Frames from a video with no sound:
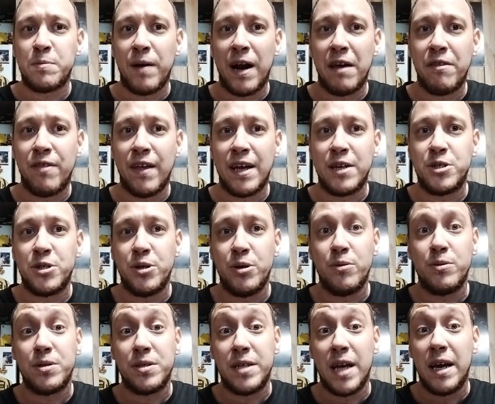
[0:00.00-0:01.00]
But I think
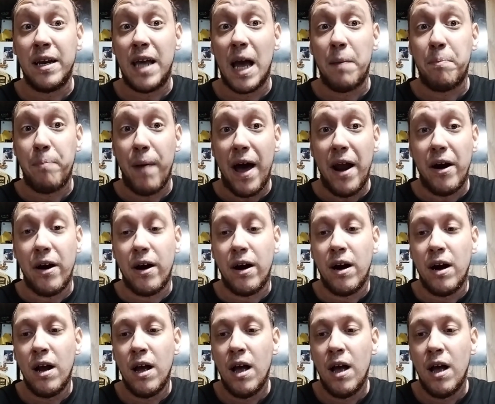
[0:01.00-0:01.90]
Chukes did get better